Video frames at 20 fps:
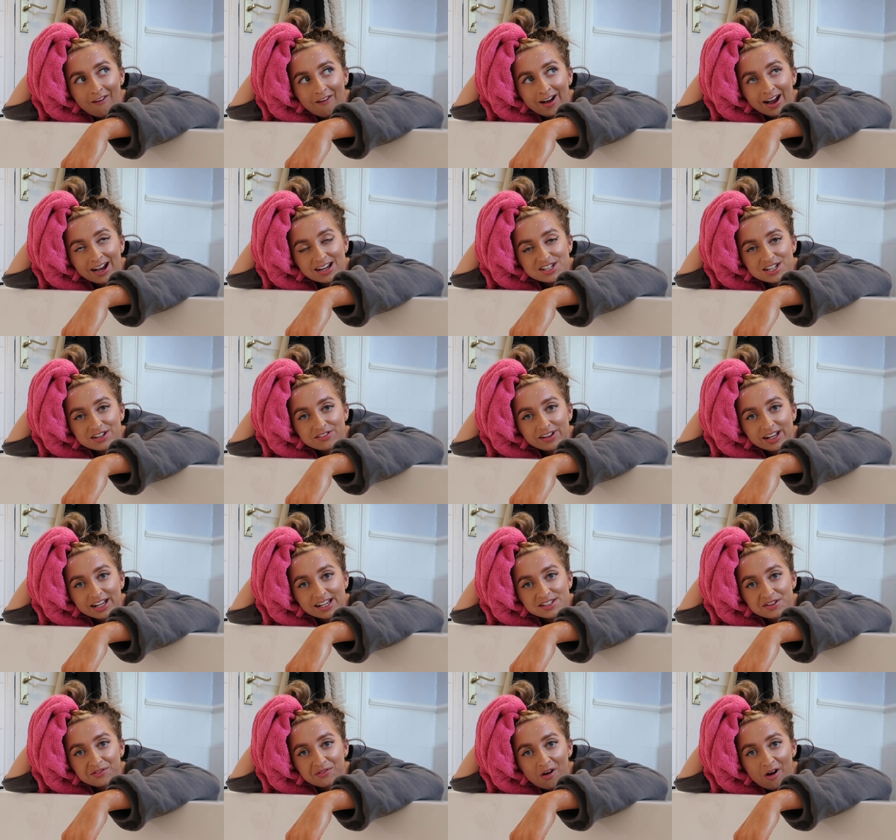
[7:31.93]
I actually
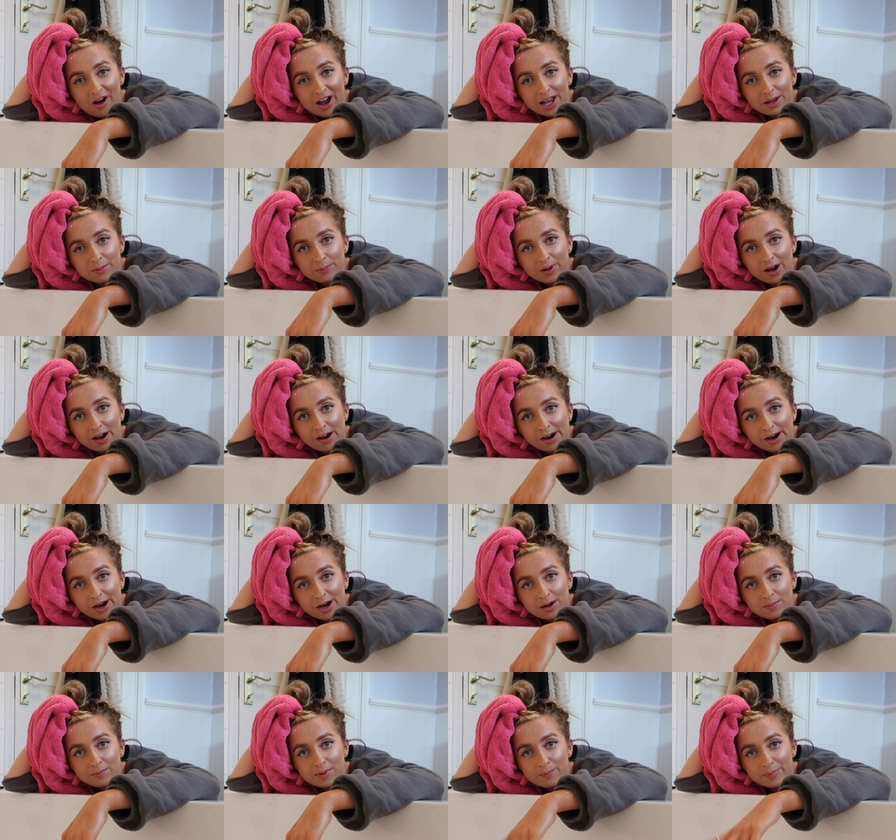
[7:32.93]
think it's a vibe.
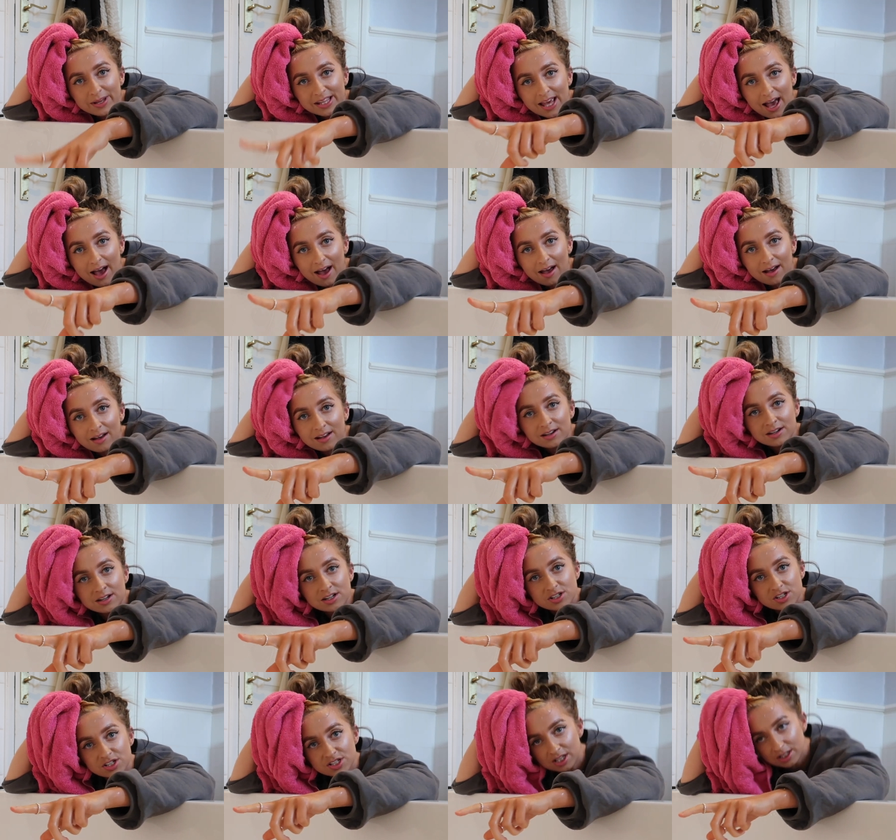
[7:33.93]
Um, but yeah,
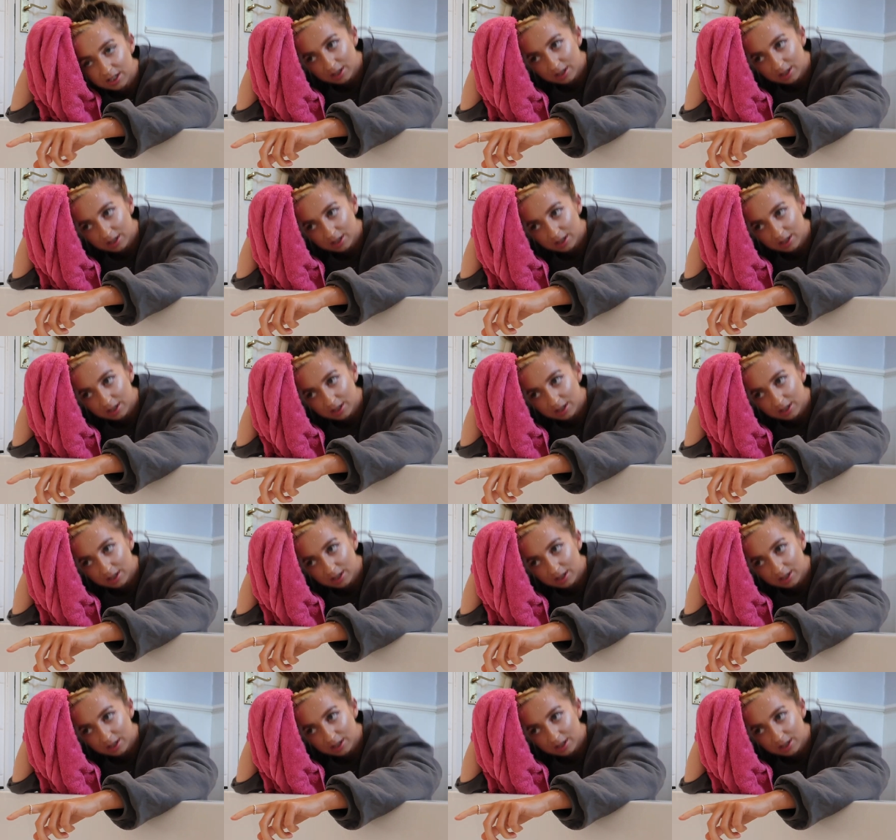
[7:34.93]
just